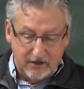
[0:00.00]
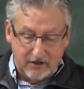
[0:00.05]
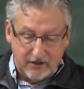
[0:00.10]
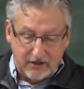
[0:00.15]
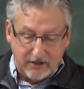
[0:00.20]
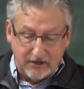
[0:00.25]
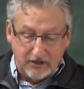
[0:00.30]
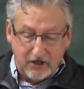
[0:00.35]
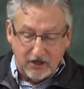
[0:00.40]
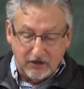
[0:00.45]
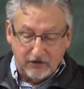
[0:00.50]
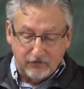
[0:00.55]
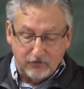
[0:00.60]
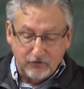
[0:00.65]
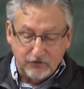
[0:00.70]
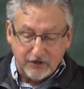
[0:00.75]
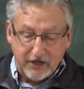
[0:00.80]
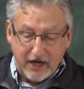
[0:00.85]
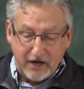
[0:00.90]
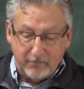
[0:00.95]
He dug
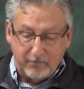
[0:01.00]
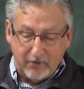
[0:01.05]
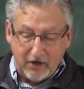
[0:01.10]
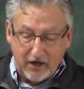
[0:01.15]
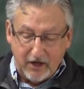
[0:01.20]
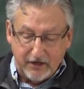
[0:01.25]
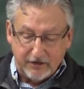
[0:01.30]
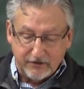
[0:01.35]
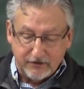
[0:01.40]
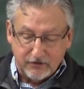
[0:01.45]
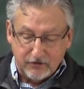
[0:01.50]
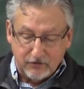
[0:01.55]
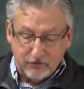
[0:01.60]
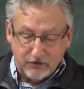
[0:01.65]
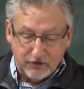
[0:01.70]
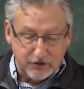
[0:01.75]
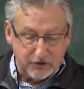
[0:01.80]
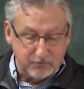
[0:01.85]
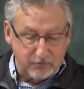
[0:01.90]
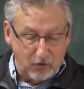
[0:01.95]
through tampons, through
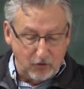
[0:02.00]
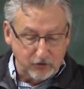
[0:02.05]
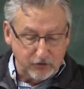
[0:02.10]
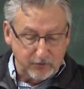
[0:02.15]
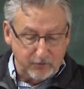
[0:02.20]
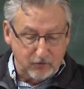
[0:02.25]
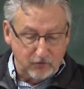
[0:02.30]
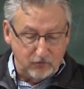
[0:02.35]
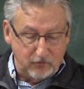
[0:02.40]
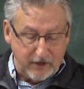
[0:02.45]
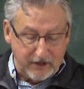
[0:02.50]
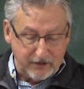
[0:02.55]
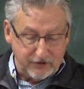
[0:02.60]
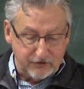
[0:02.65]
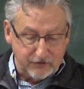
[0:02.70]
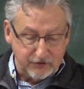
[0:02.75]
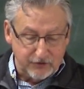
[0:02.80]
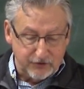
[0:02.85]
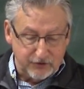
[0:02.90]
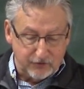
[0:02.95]
disposable
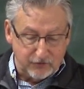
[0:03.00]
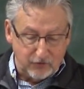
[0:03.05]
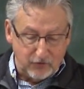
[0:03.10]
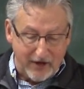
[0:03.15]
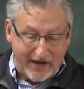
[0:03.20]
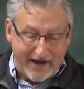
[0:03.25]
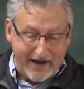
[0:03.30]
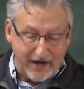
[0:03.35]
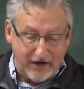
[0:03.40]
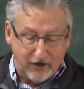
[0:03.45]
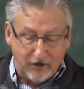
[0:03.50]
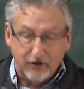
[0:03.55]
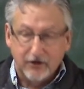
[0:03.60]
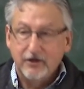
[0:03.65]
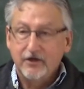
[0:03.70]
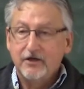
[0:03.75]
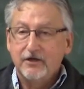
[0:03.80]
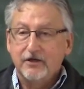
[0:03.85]
razors, through hair,